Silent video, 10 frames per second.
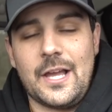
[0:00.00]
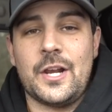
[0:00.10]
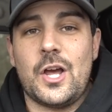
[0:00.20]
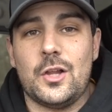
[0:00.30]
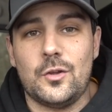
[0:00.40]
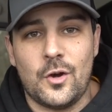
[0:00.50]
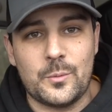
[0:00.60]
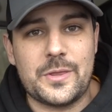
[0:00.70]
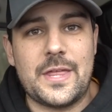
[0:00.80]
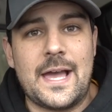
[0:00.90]
And
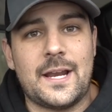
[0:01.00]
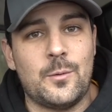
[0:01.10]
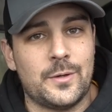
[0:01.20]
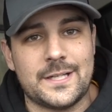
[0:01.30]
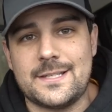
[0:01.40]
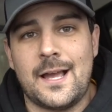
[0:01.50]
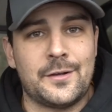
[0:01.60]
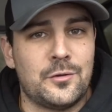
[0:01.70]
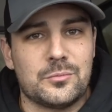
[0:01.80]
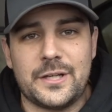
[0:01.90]
along with that, I want to
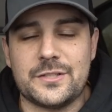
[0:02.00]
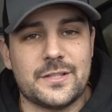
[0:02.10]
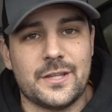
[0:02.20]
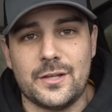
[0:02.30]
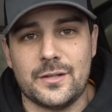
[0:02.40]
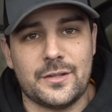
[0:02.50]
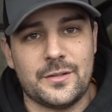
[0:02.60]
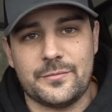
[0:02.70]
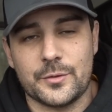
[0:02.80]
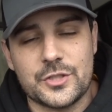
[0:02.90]
dyno race the,
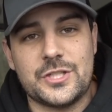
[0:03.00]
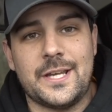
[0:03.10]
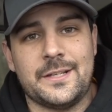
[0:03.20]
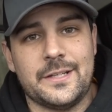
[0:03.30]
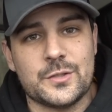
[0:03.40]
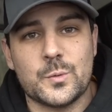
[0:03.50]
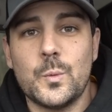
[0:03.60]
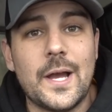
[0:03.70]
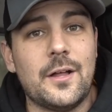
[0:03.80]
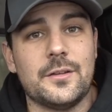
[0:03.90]
the first gen as
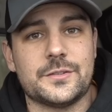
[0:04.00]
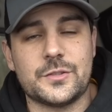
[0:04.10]
well.